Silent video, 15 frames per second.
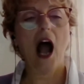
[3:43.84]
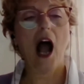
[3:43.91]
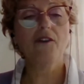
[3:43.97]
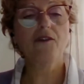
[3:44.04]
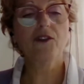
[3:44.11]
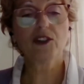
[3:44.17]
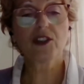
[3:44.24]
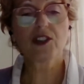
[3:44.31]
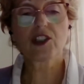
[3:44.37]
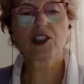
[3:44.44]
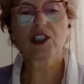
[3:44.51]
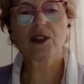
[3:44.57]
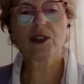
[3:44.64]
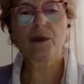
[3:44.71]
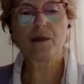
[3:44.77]
I would
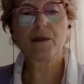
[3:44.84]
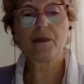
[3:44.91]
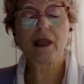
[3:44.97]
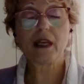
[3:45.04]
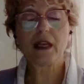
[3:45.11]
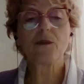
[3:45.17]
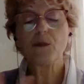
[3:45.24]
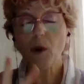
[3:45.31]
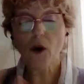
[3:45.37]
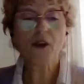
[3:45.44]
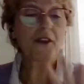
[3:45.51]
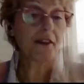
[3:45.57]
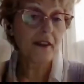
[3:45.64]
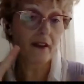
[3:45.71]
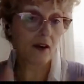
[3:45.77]
say
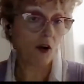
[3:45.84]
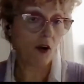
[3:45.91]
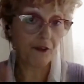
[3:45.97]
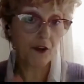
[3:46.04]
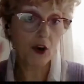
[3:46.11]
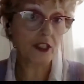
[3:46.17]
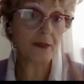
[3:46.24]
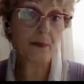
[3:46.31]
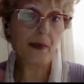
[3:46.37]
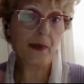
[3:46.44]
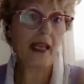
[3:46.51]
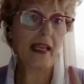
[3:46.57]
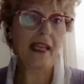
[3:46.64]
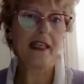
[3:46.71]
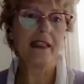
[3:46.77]
both, of course,
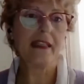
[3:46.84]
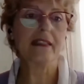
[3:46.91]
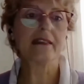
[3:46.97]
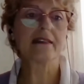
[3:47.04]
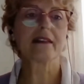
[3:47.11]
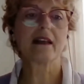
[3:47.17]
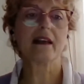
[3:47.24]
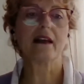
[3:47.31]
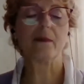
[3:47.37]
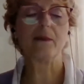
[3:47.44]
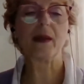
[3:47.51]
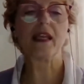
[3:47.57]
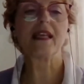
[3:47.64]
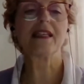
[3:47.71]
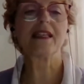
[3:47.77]
play
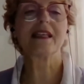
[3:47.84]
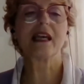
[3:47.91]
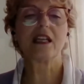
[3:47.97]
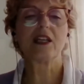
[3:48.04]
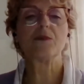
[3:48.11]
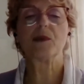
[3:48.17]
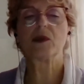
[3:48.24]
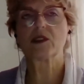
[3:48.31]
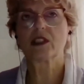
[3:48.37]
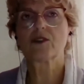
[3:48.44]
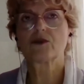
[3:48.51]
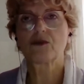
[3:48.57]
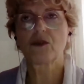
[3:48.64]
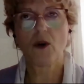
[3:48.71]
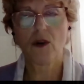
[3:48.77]
an
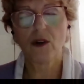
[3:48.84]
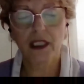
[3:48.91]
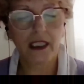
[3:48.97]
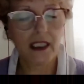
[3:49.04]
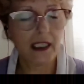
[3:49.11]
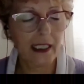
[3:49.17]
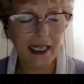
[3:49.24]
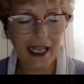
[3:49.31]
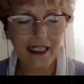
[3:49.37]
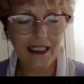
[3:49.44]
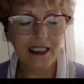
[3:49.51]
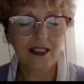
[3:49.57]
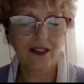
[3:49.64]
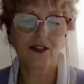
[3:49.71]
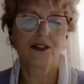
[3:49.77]
important role in
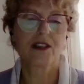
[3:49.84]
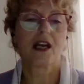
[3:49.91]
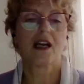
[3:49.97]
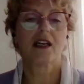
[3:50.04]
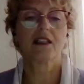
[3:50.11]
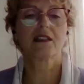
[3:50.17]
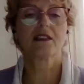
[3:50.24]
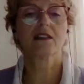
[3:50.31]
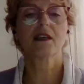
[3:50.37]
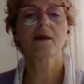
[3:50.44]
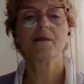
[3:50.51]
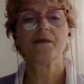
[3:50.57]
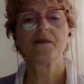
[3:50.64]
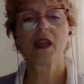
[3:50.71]
any society.